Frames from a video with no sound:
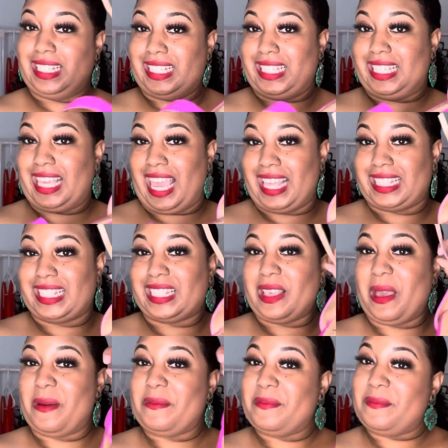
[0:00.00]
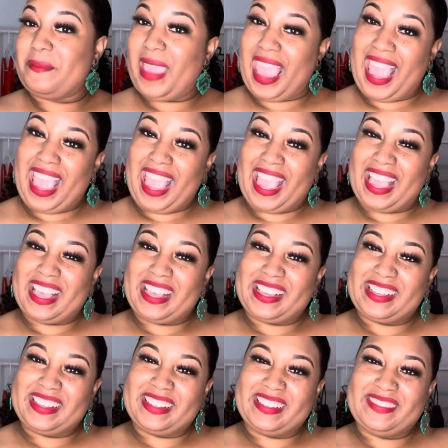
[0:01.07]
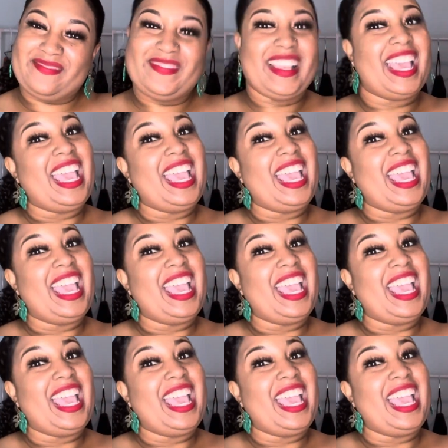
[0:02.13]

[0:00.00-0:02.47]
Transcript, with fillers: Yes, ma'am.